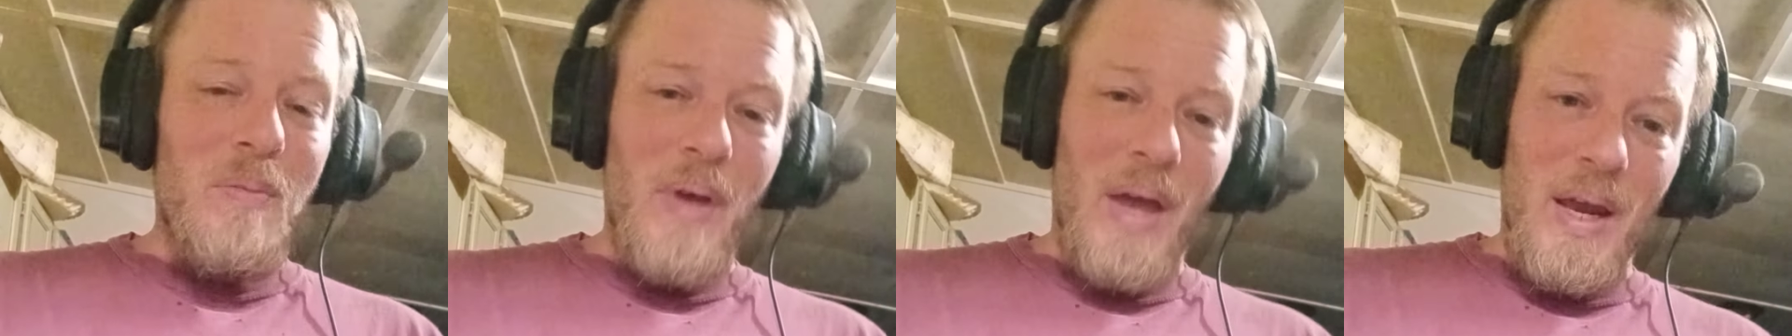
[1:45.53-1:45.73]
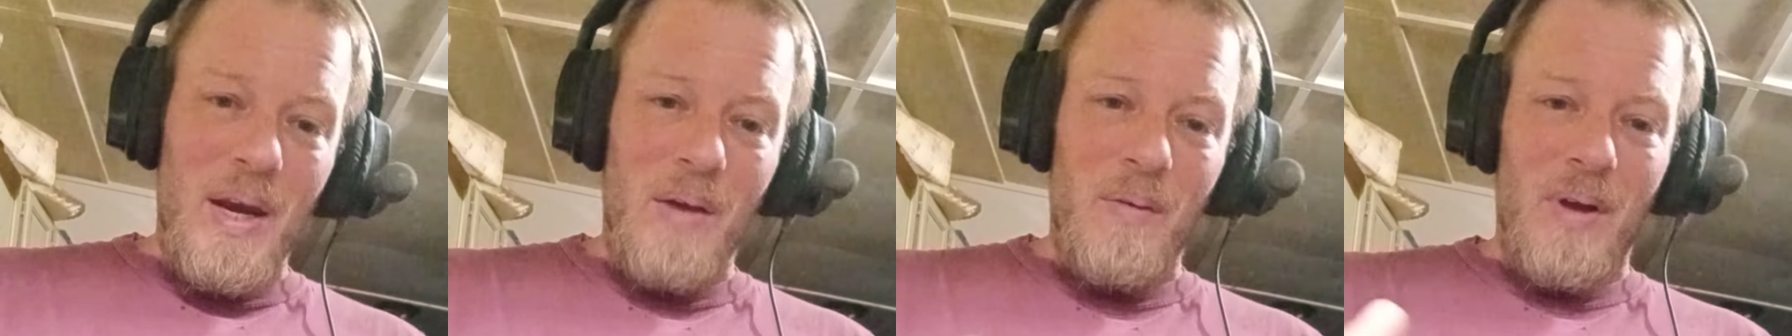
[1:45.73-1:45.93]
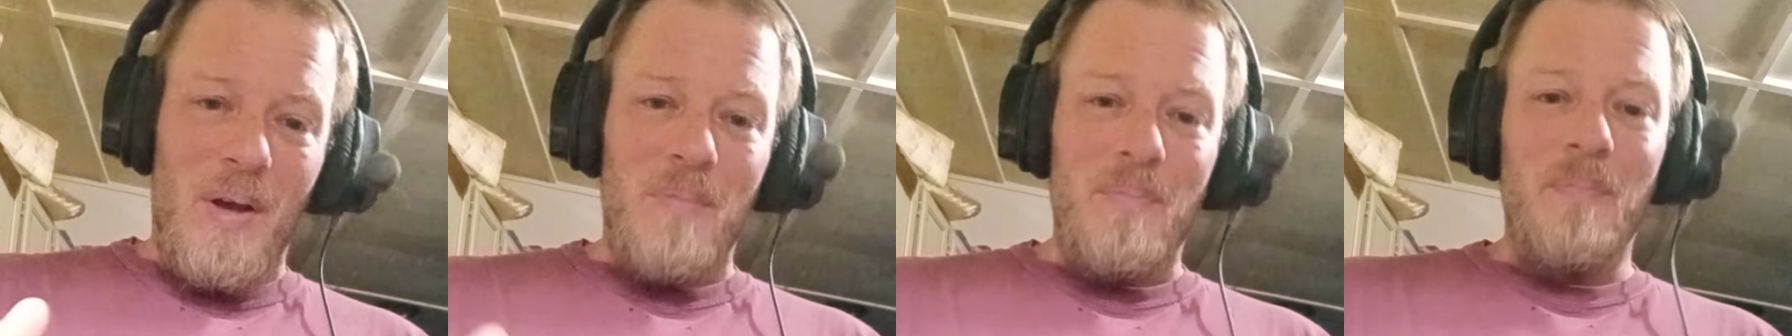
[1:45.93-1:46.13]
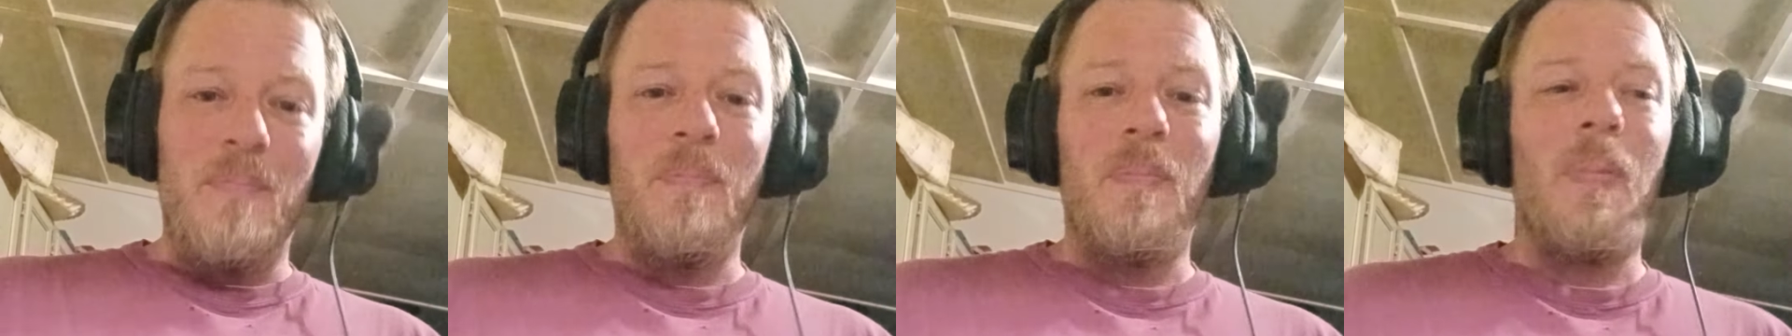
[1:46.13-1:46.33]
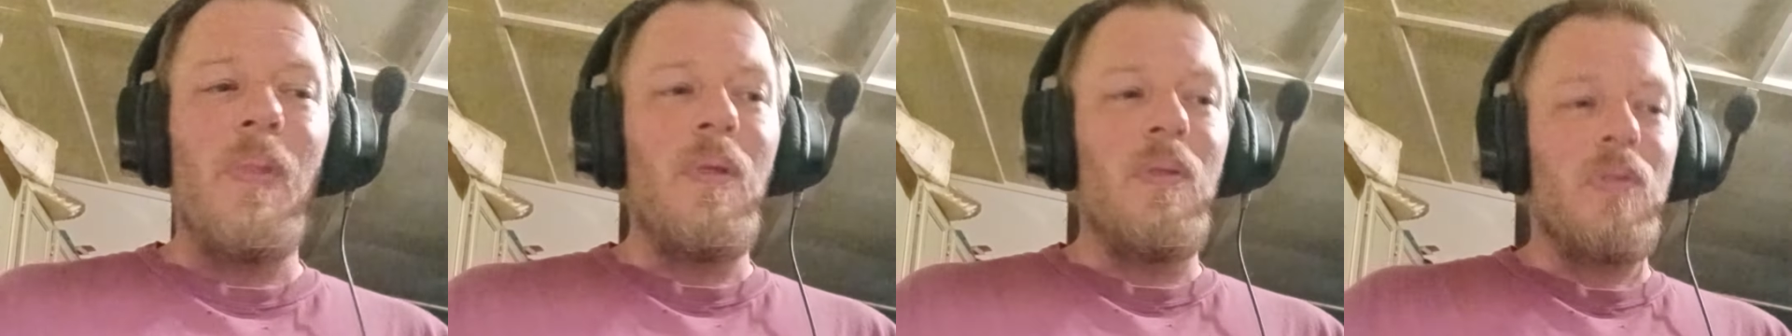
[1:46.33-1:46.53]
Anyway,
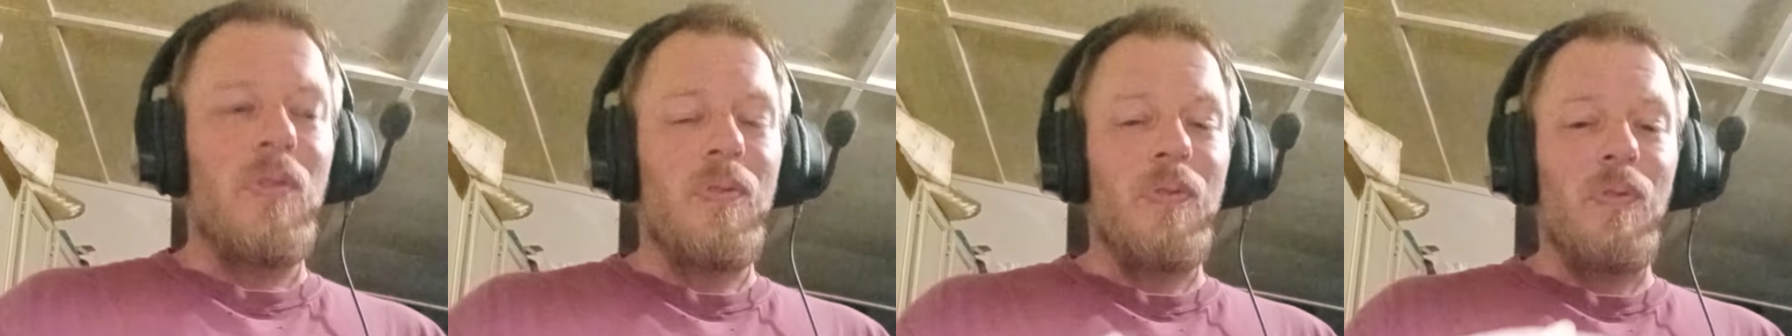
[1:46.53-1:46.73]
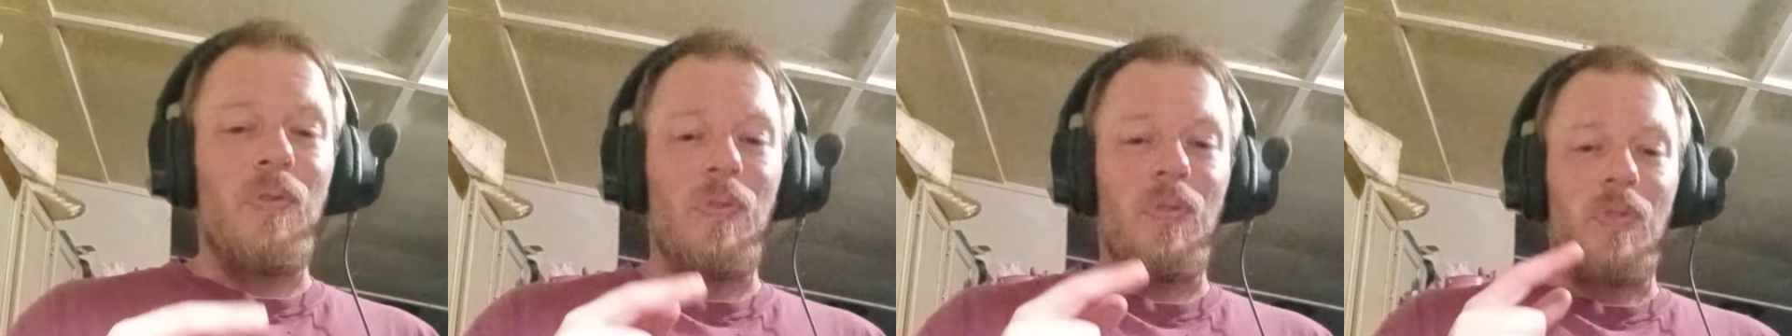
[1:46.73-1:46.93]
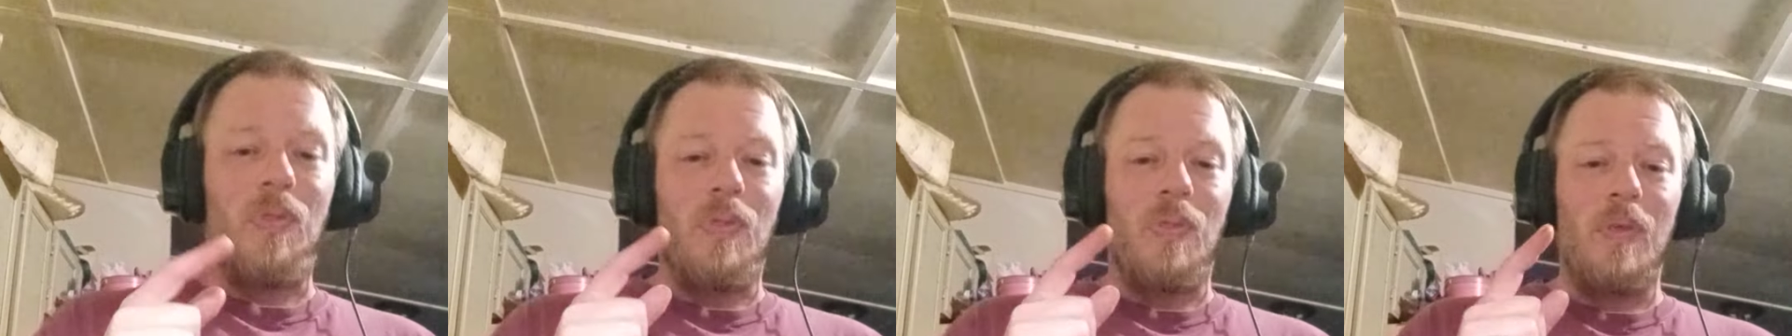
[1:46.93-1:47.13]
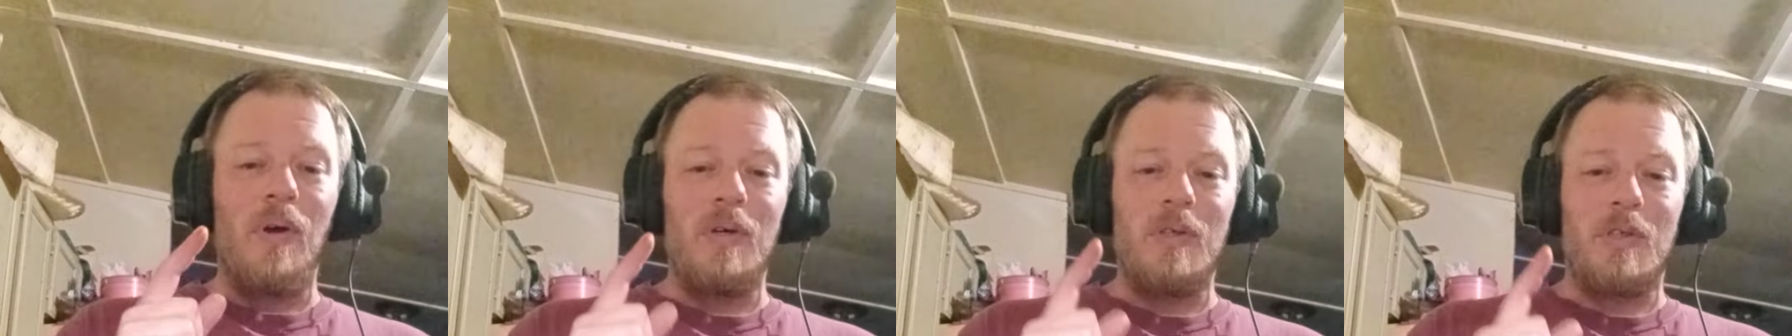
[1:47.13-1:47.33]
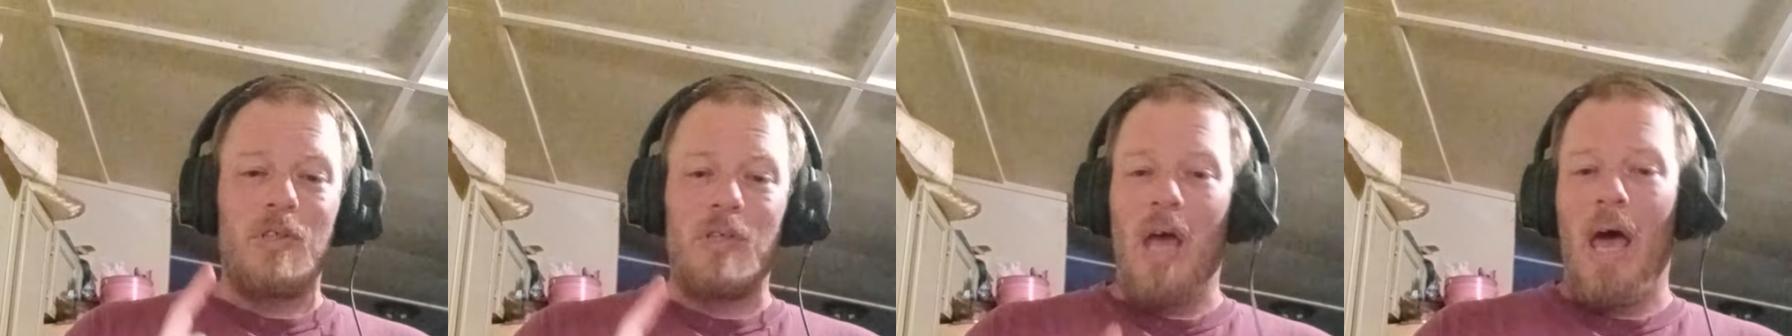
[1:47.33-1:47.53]

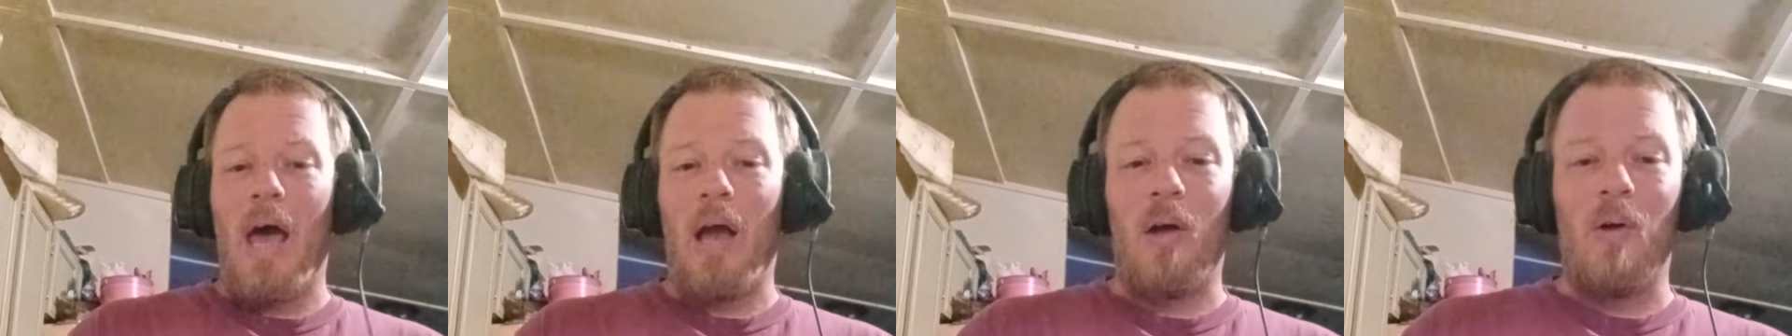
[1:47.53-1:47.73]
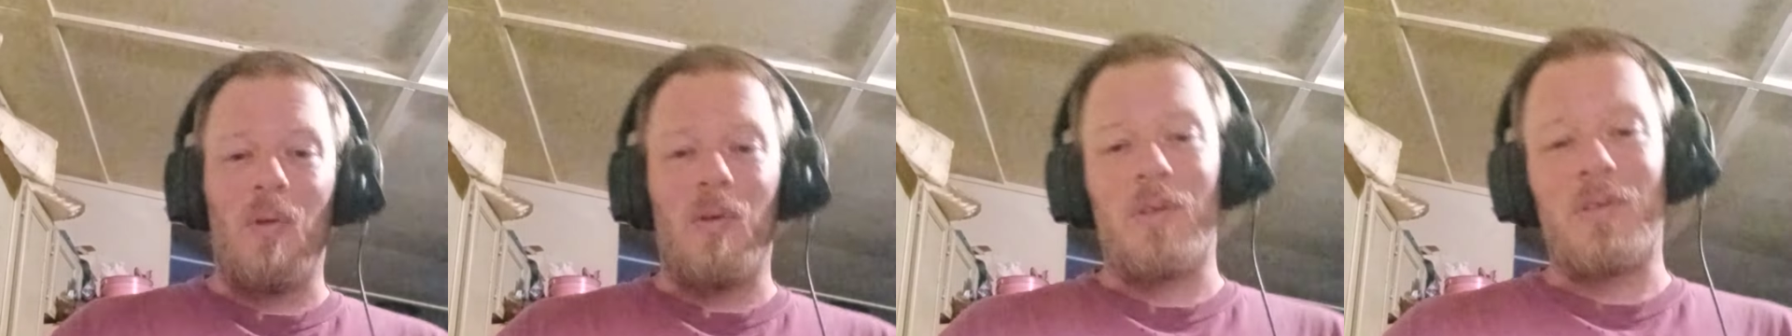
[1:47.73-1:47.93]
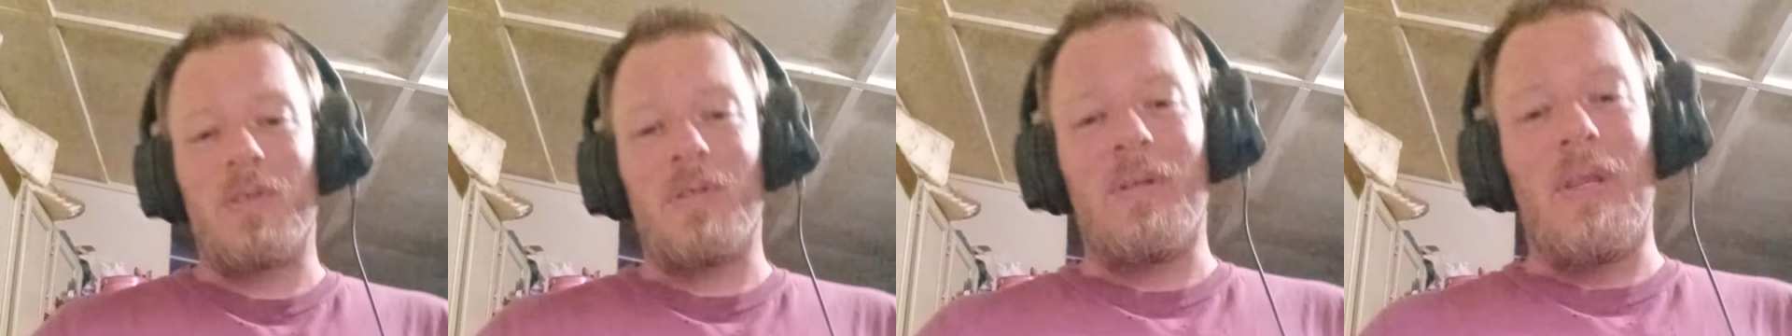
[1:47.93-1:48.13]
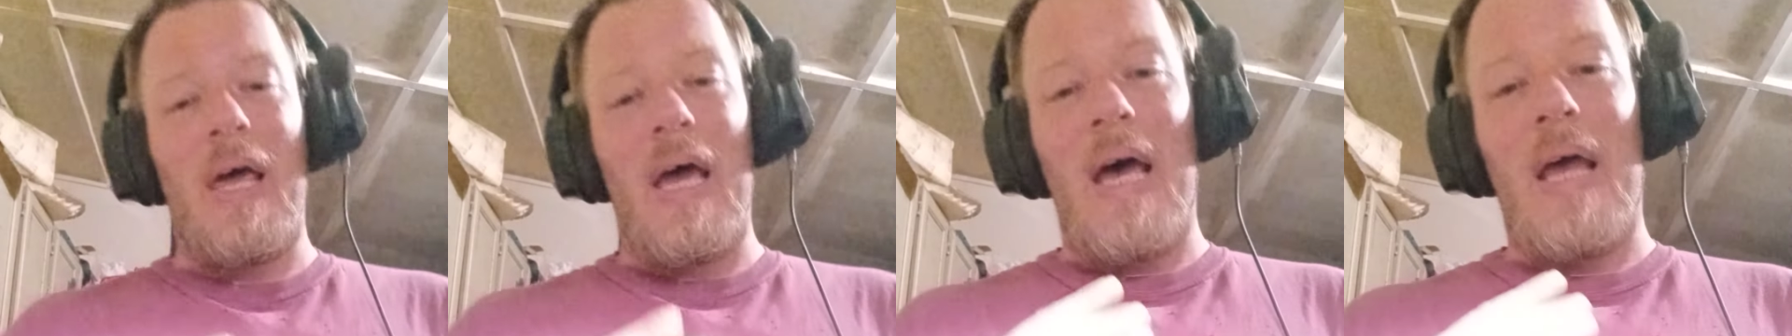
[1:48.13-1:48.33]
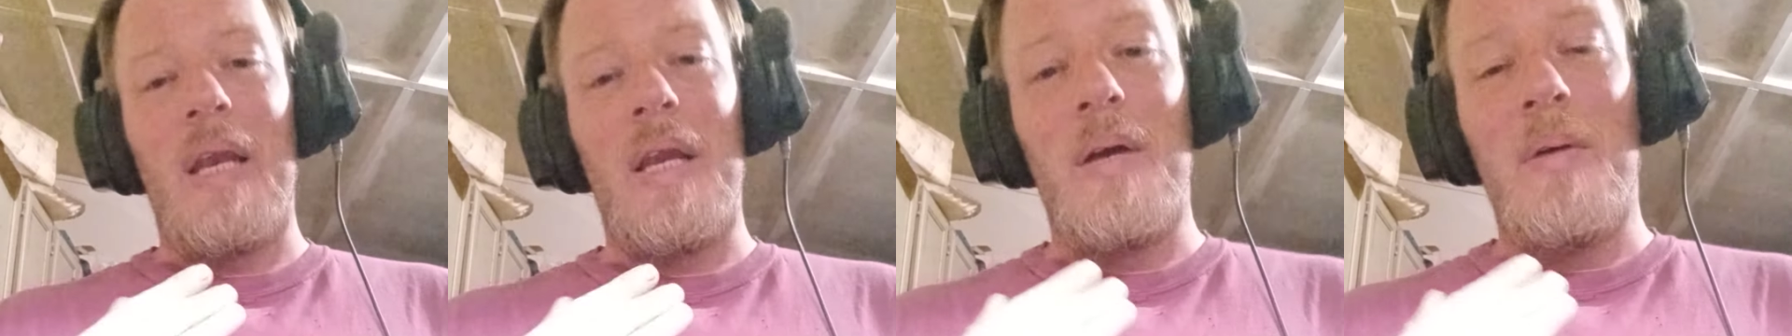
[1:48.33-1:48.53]
the shackles,
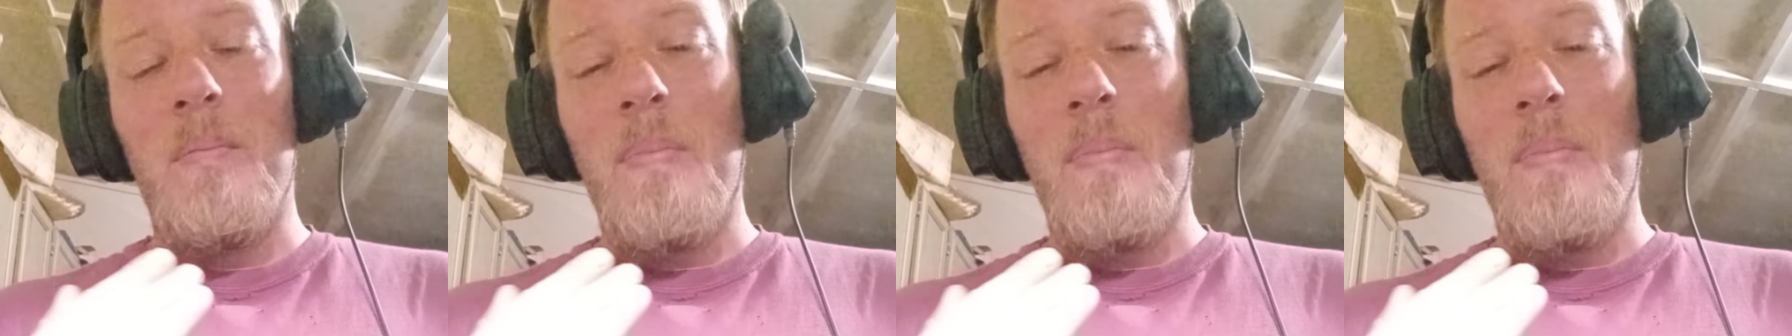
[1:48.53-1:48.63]
the